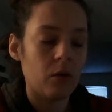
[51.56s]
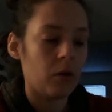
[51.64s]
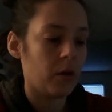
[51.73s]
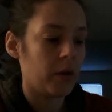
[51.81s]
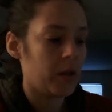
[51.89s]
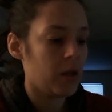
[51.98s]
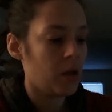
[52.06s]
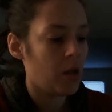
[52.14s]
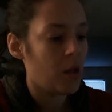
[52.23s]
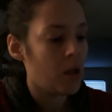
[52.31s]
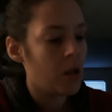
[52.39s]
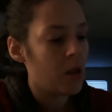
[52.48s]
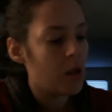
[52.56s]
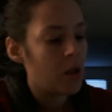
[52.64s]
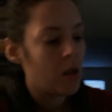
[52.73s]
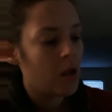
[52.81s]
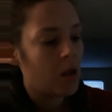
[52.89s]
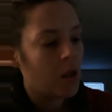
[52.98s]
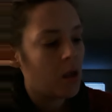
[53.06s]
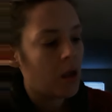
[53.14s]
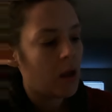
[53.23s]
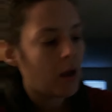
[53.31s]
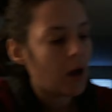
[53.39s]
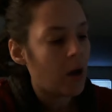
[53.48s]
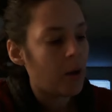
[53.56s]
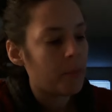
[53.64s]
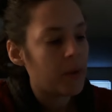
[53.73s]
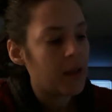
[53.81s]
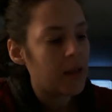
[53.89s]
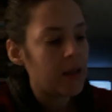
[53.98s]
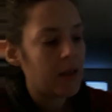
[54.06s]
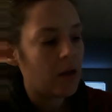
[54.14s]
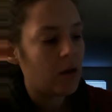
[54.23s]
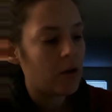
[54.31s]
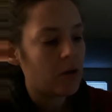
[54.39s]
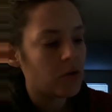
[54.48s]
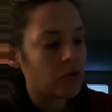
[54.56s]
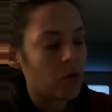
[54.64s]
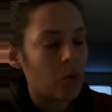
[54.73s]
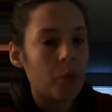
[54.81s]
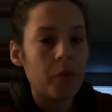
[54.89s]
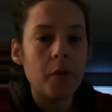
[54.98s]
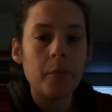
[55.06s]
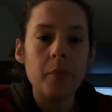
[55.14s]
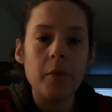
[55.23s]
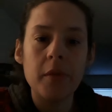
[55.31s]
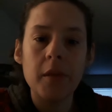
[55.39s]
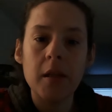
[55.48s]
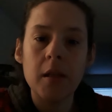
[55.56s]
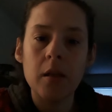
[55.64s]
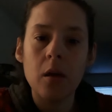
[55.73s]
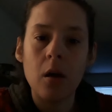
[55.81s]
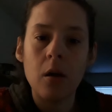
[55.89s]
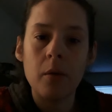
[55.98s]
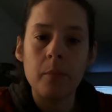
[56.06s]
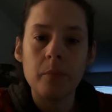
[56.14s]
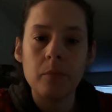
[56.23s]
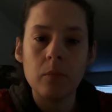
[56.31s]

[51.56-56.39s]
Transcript: All right. Um, so the the um,